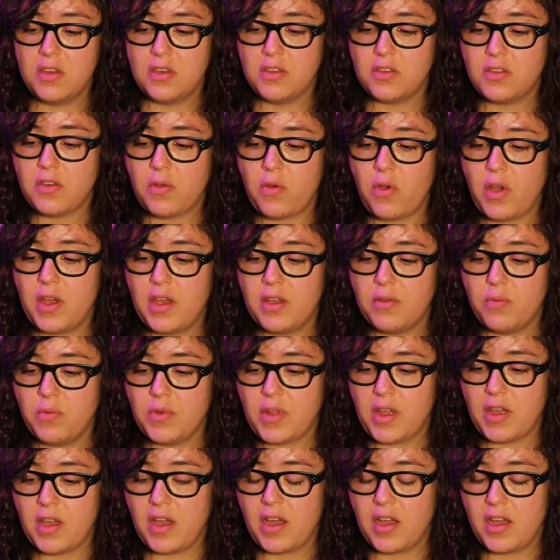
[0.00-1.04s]
so when
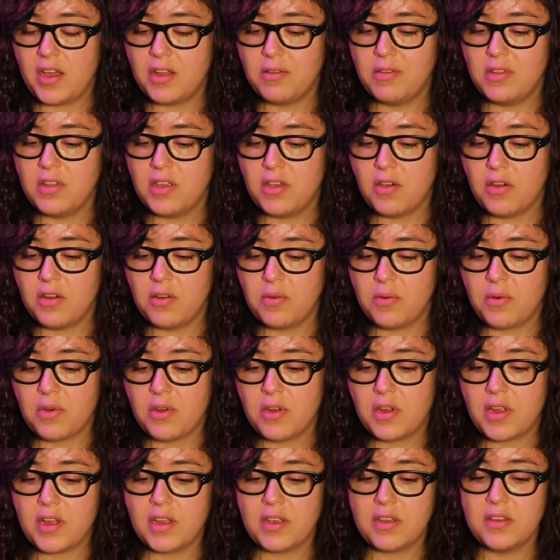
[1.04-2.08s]
I hide the
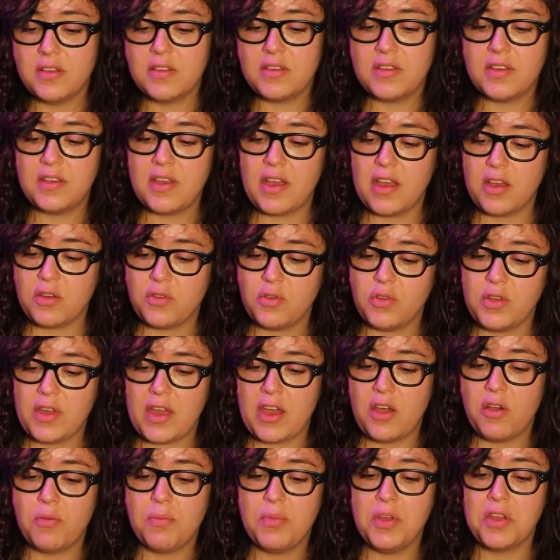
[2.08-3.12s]
artwork, I can see actually
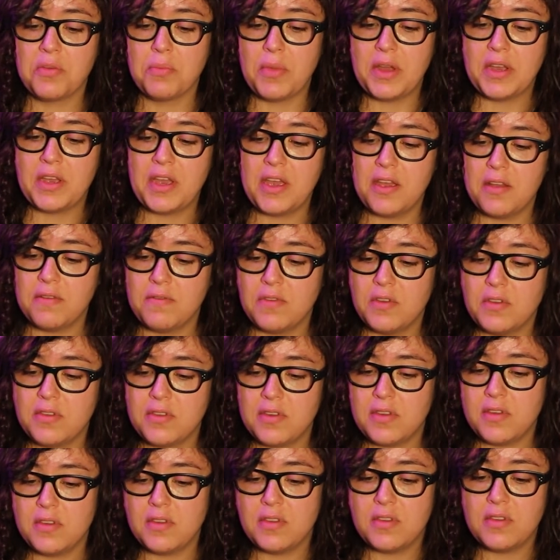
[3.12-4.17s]
how big my canvas
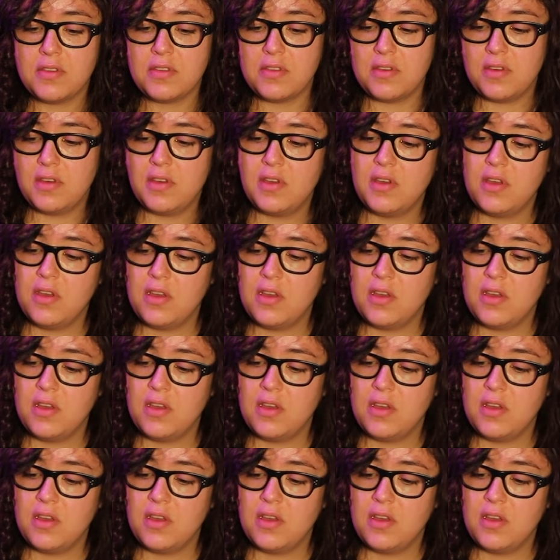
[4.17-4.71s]
is.